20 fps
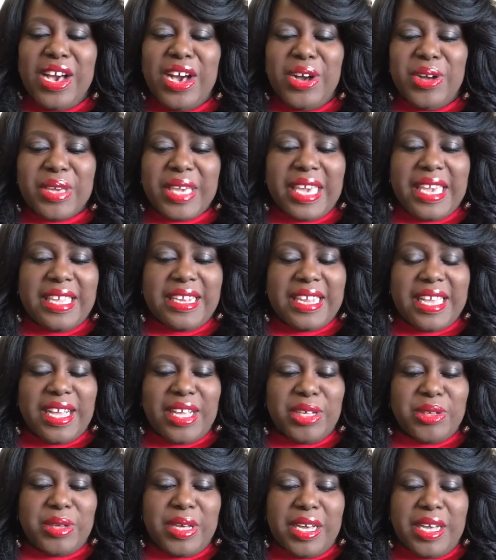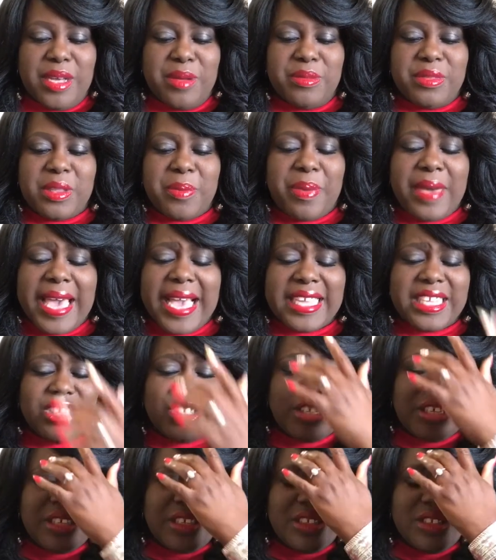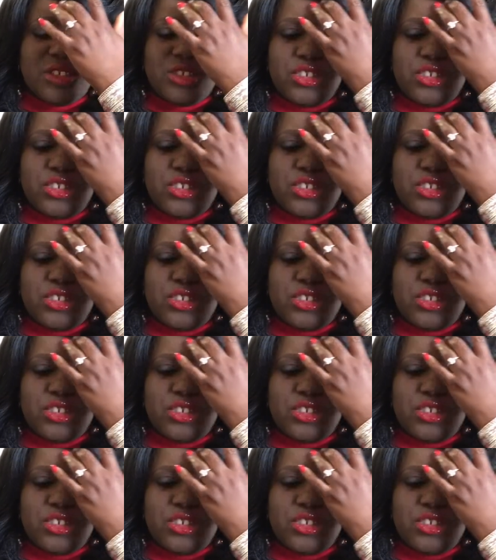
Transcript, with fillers: Okay, now um, the packaging is